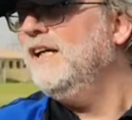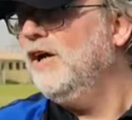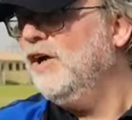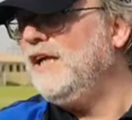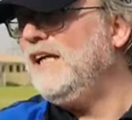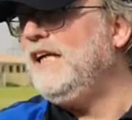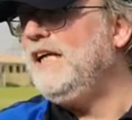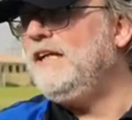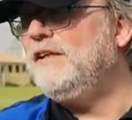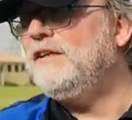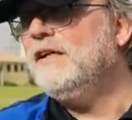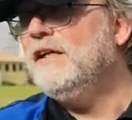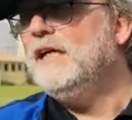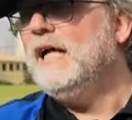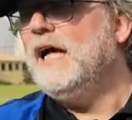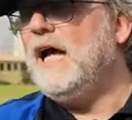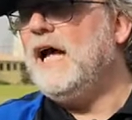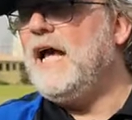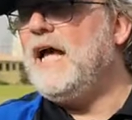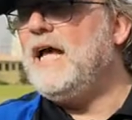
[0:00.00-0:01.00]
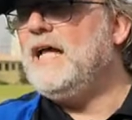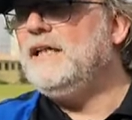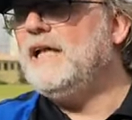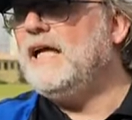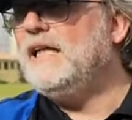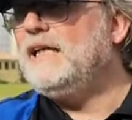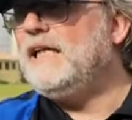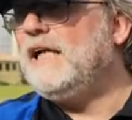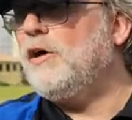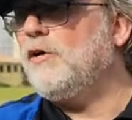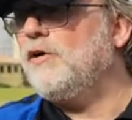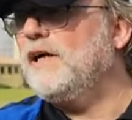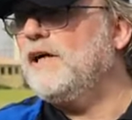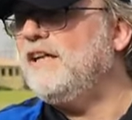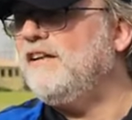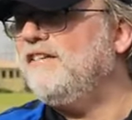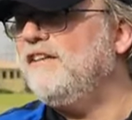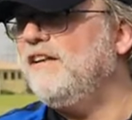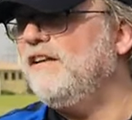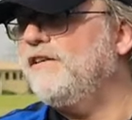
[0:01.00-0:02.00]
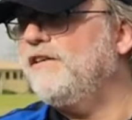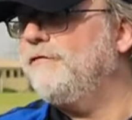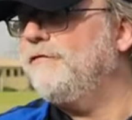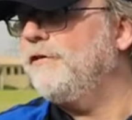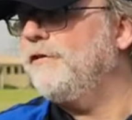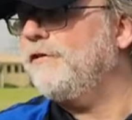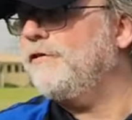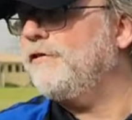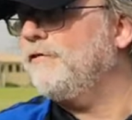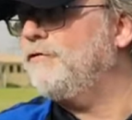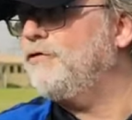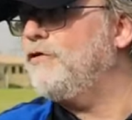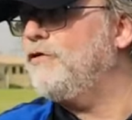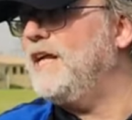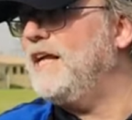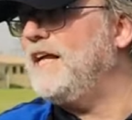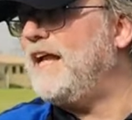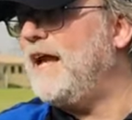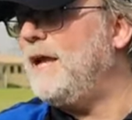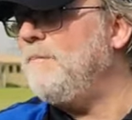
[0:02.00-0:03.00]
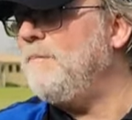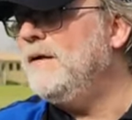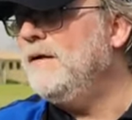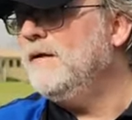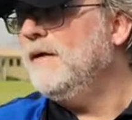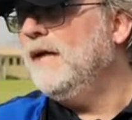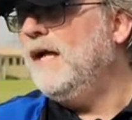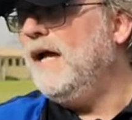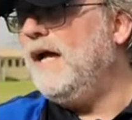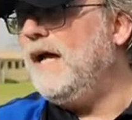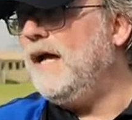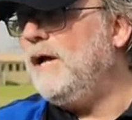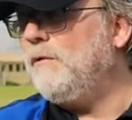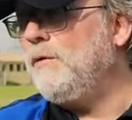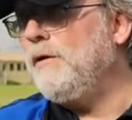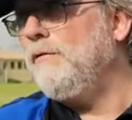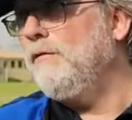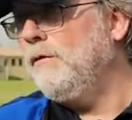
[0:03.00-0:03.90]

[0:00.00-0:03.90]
heat, and they are already since the 1st of June in camp. We will